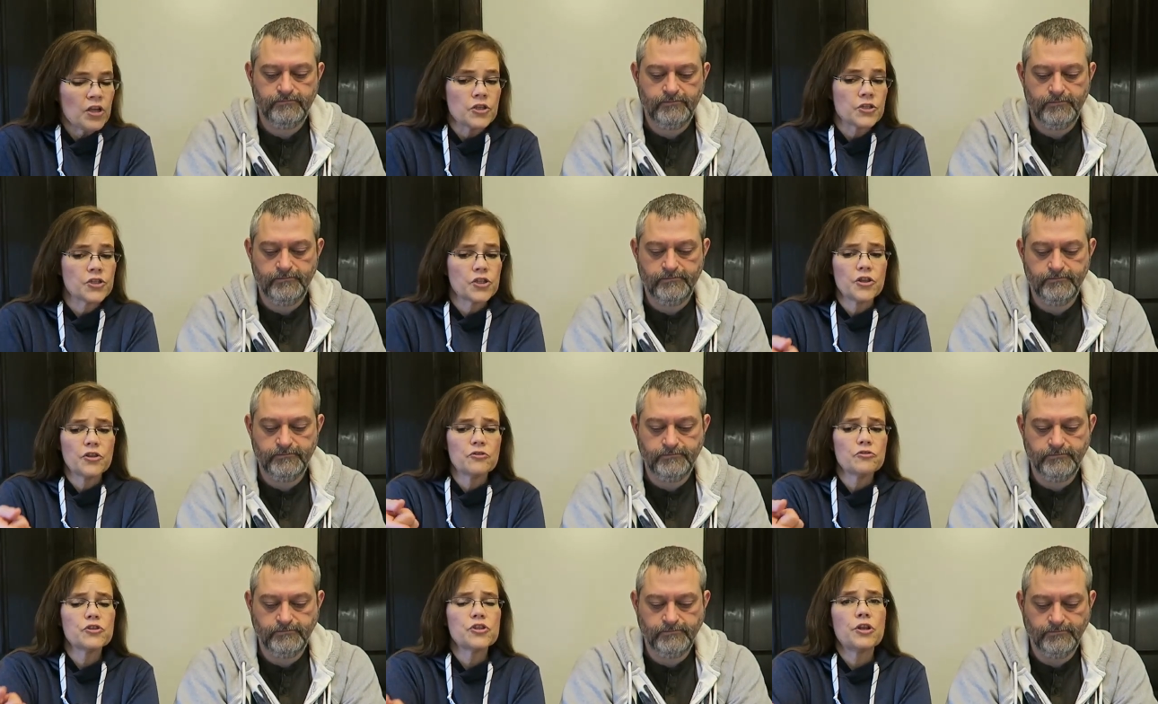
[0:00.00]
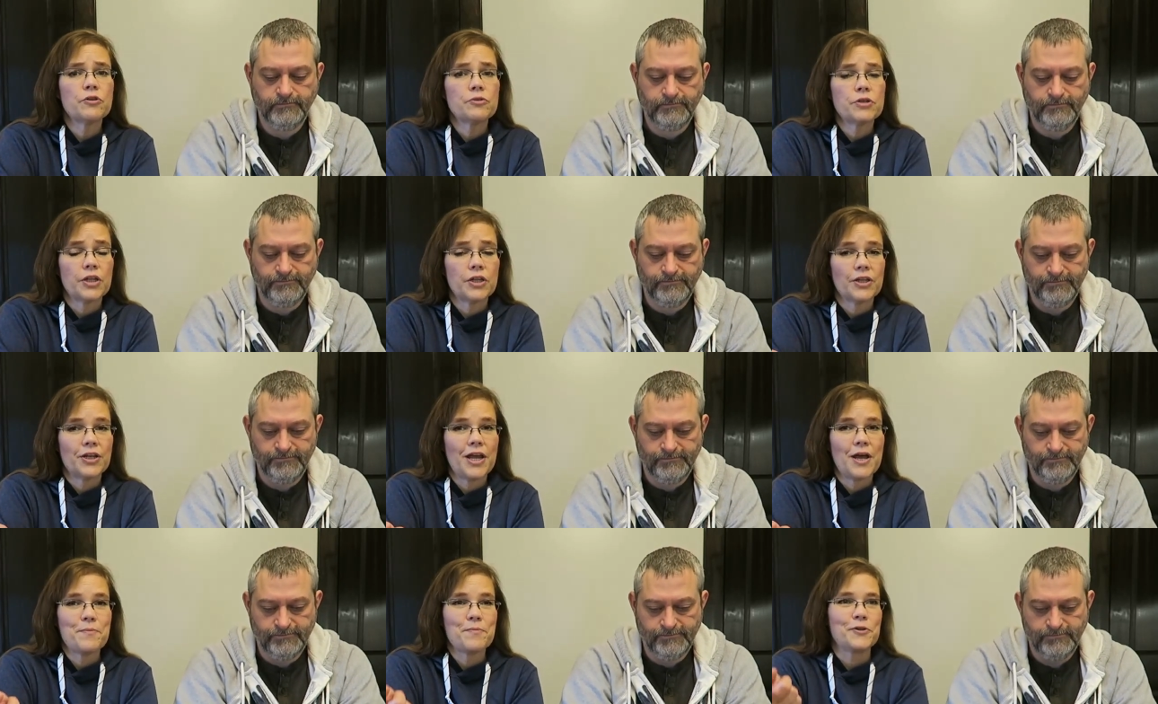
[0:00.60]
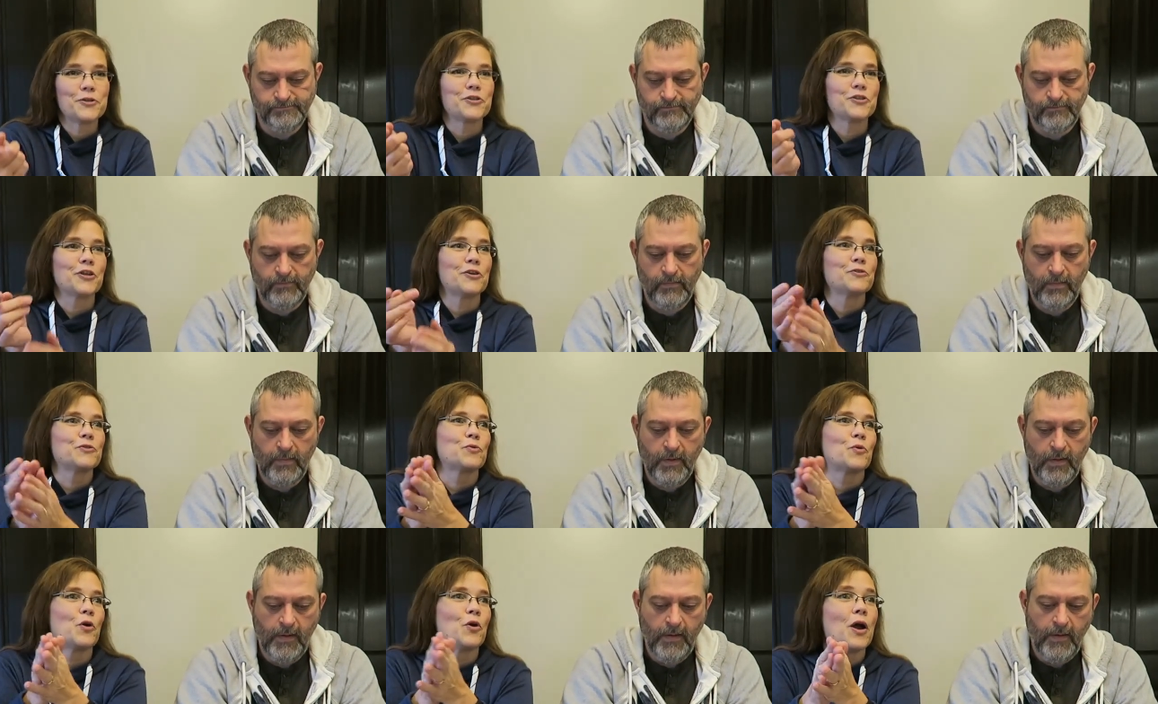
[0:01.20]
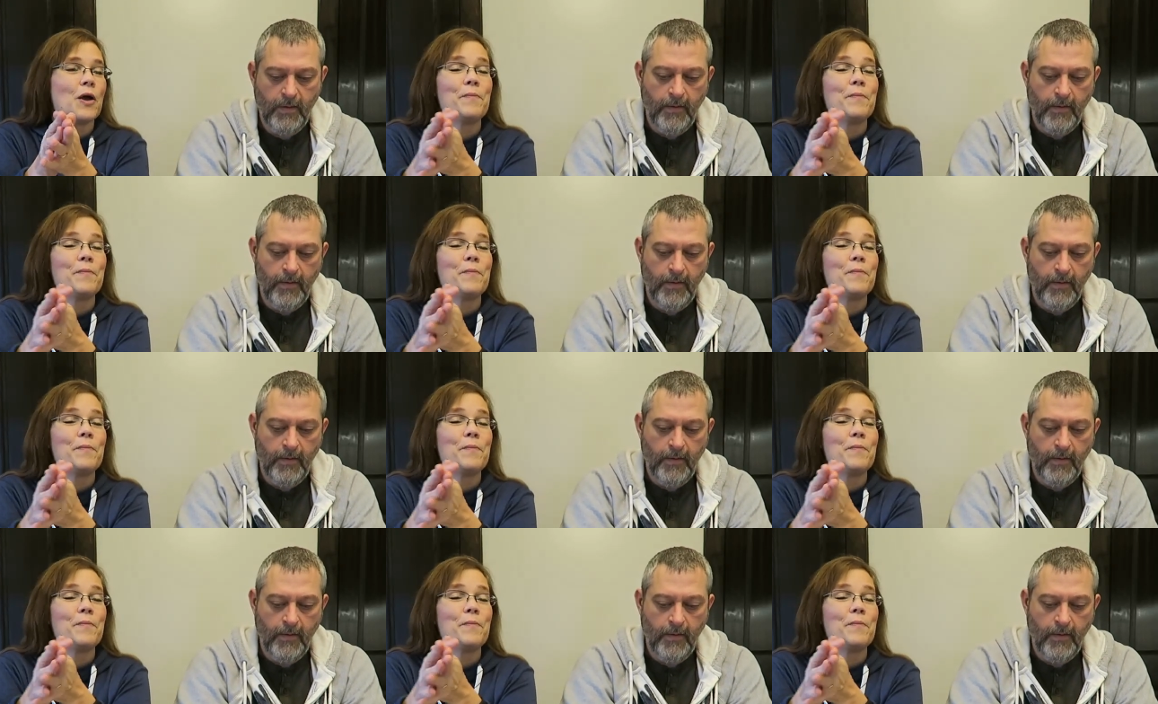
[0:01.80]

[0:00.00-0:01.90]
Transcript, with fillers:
Speaker 1: And so there's no telling how much those were.